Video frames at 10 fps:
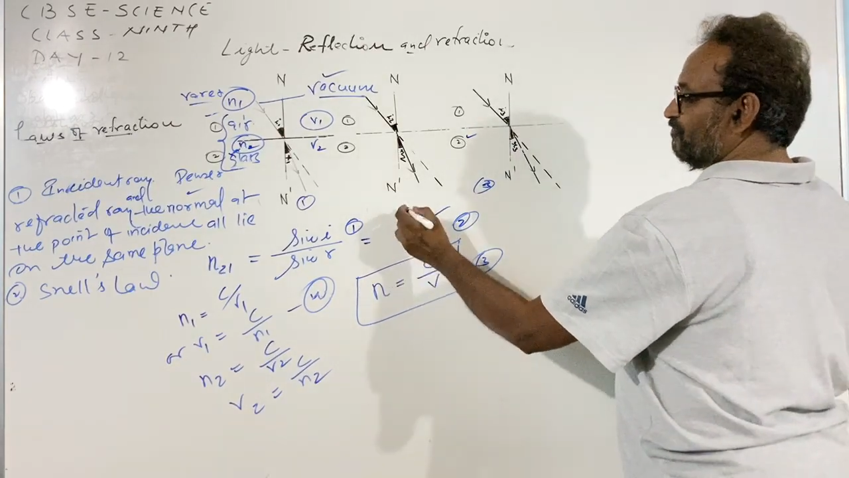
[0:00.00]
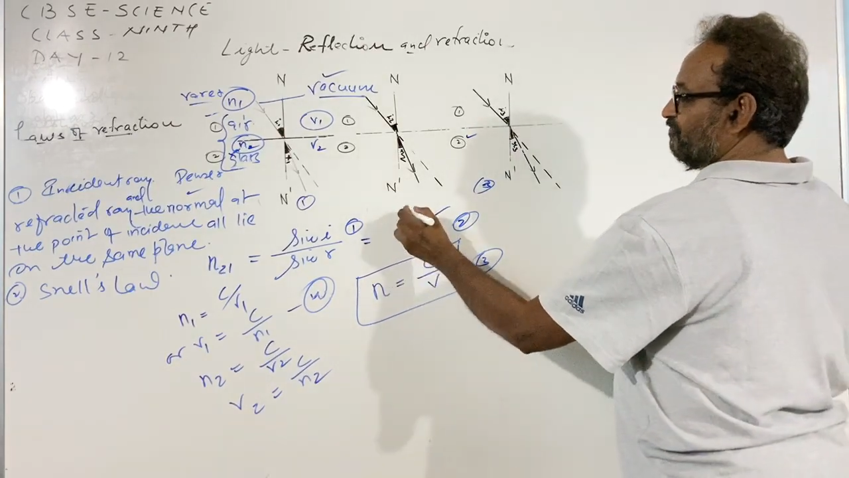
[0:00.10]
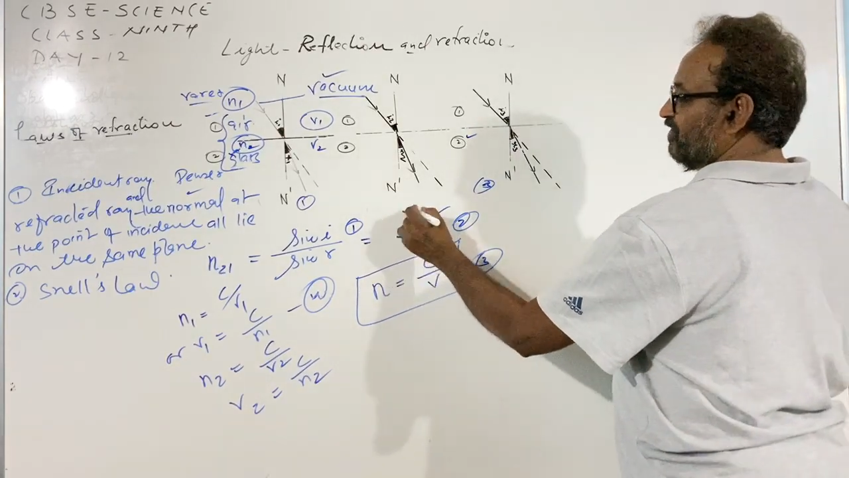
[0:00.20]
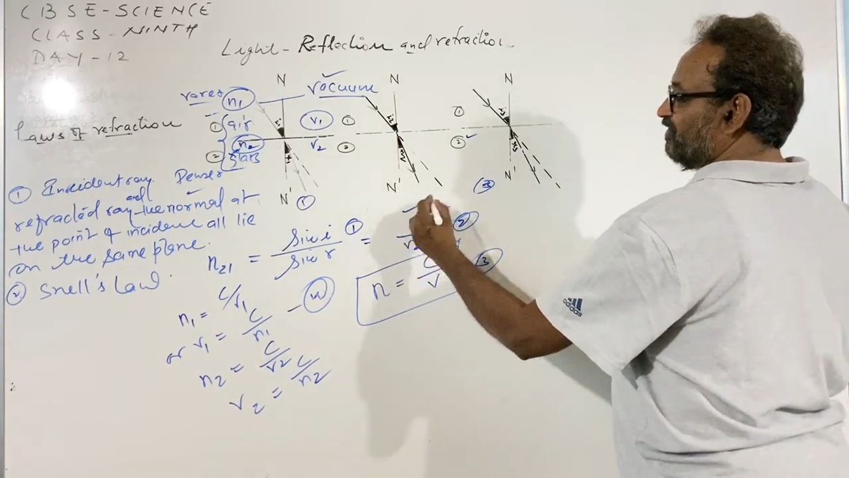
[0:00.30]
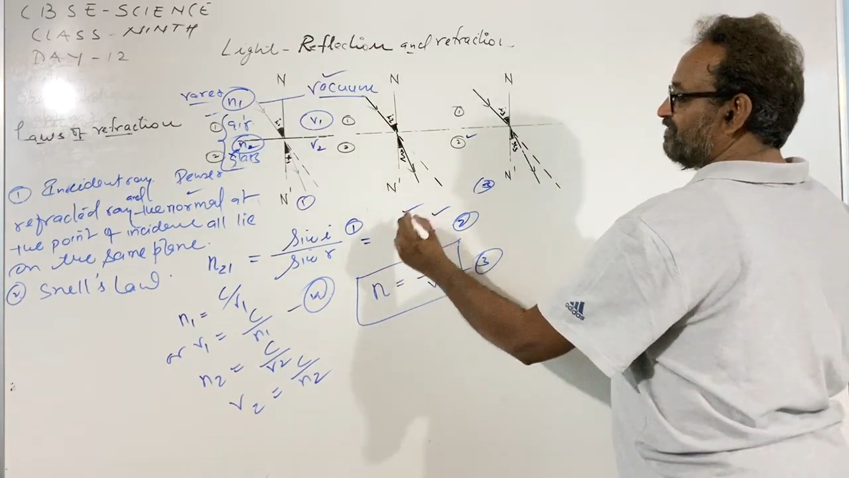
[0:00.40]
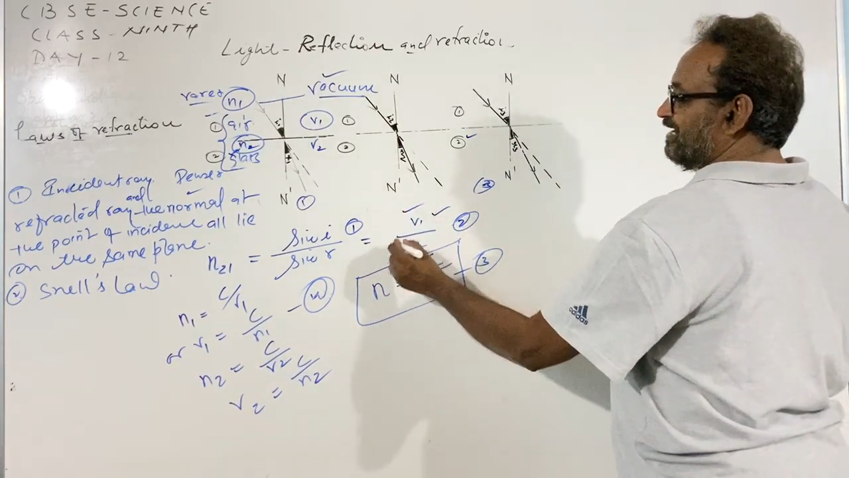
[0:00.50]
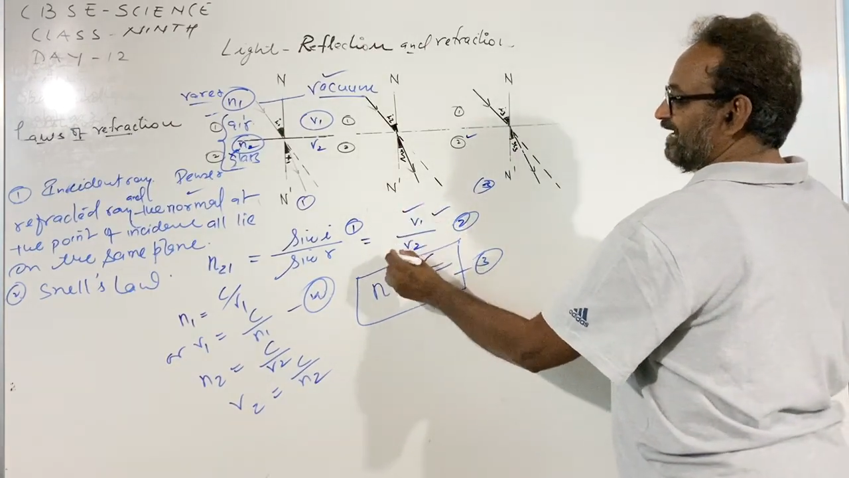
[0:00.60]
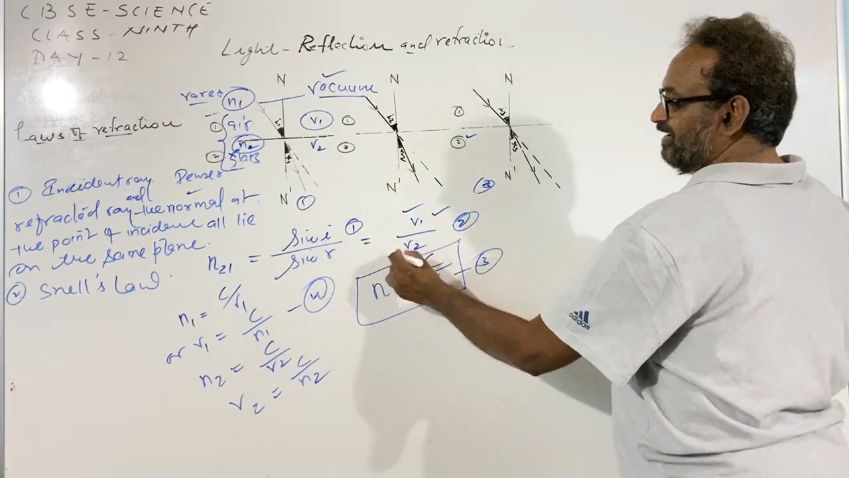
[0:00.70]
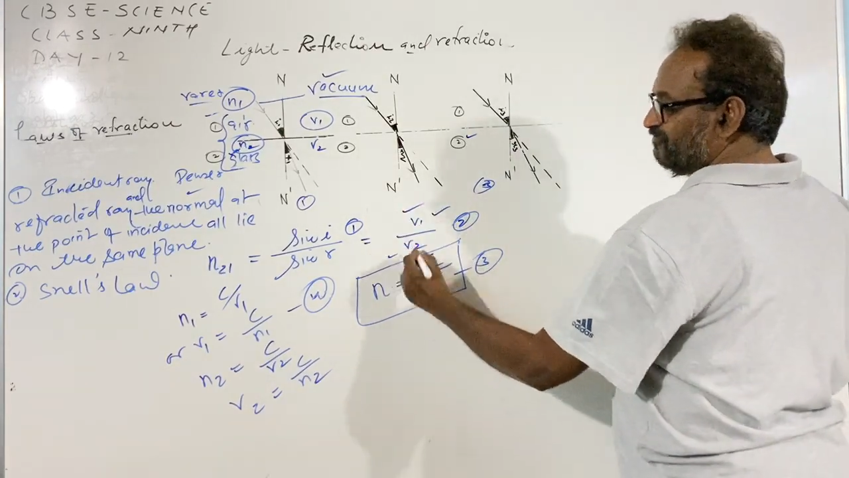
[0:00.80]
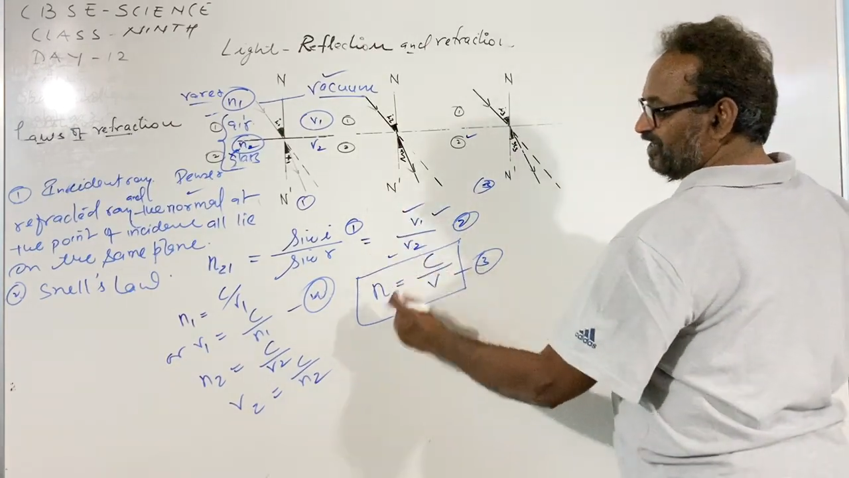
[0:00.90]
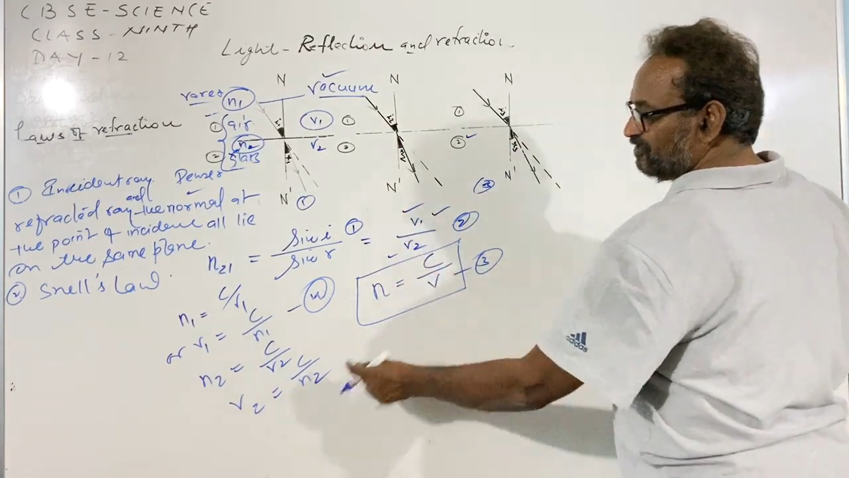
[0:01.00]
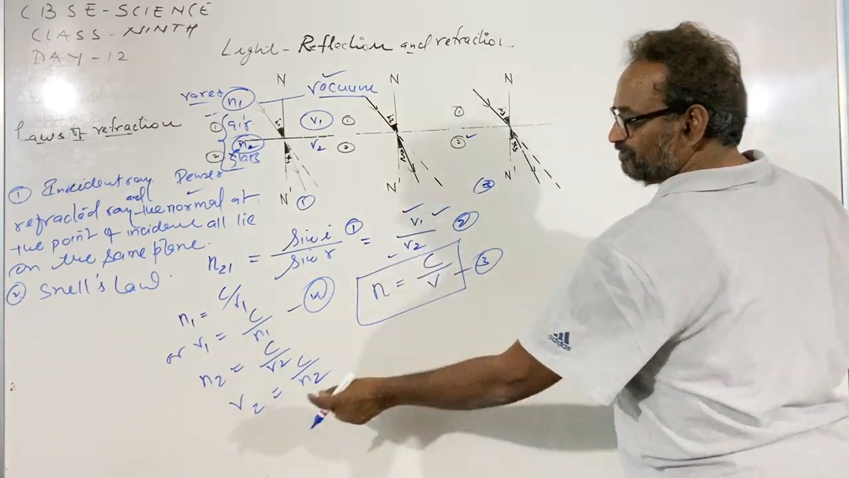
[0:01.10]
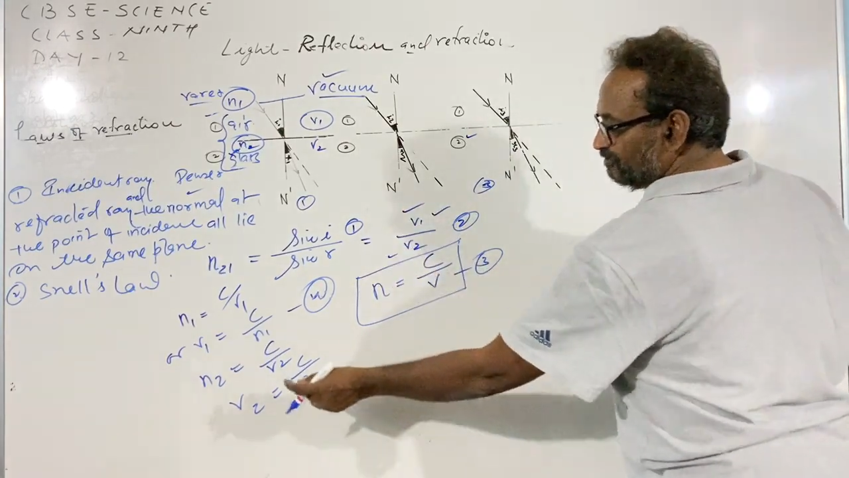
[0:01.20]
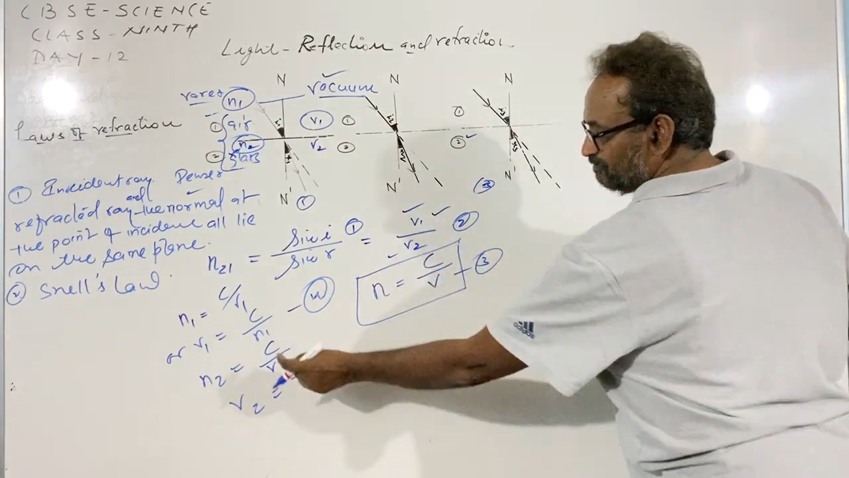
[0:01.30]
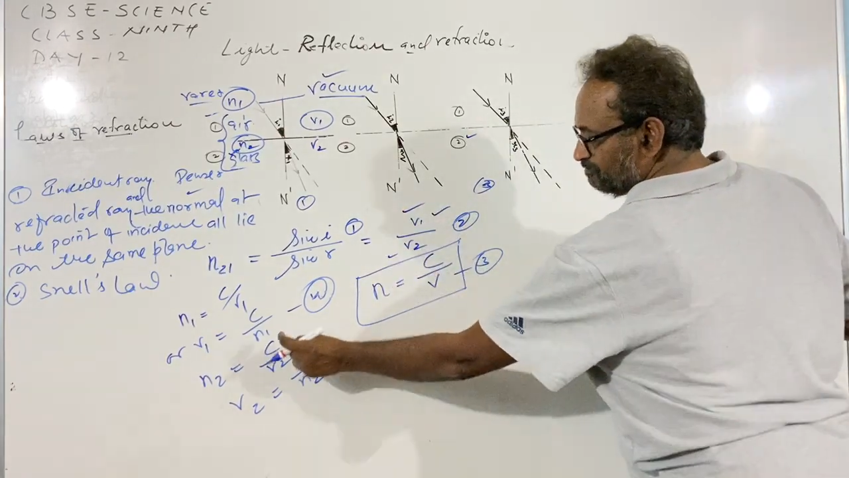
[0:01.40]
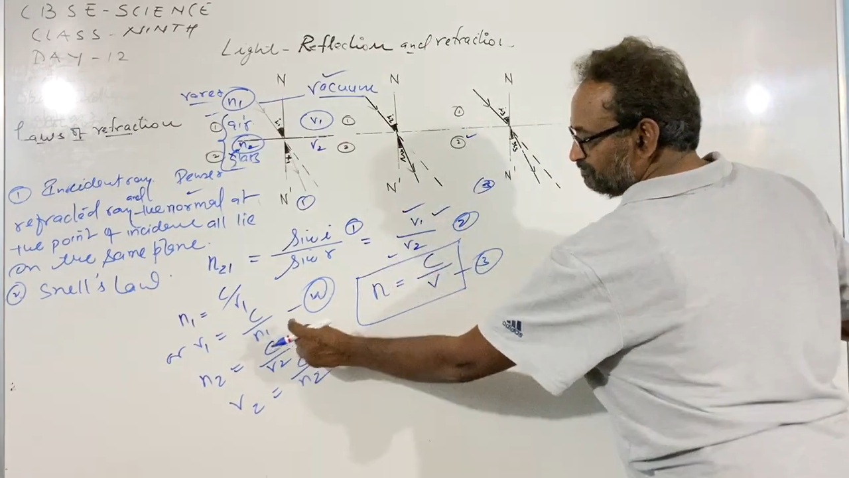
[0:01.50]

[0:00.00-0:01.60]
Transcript: v1 and v2